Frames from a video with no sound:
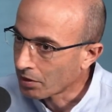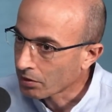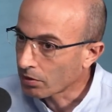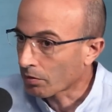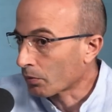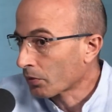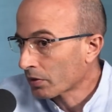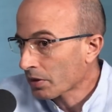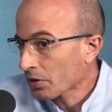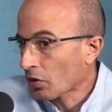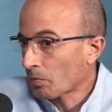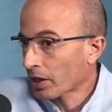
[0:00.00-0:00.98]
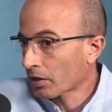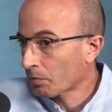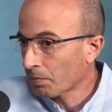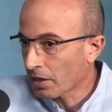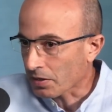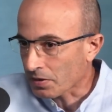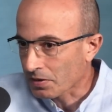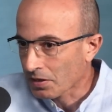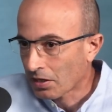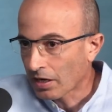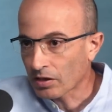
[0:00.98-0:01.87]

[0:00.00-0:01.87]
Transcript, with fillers: You know, the world is a complicated place.